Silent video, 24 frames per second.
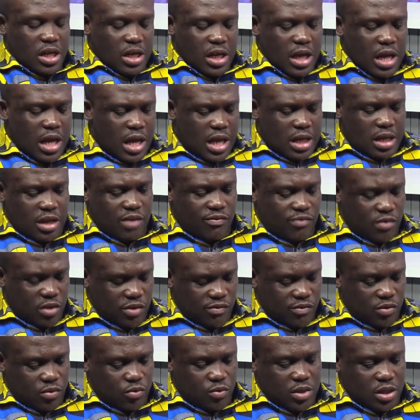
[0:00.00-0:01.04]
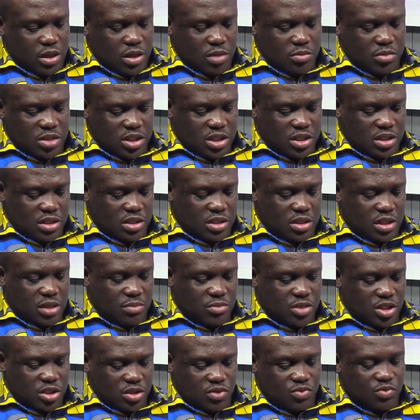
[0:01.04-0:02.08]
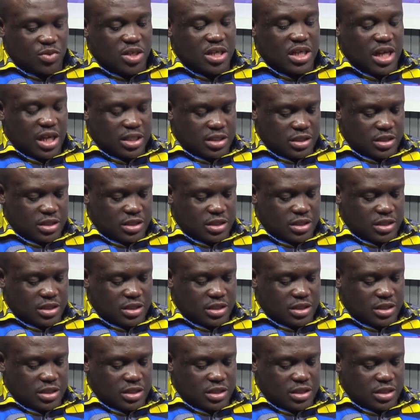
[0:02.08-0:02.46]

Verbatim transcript: And if, if you will, let me just, let me just read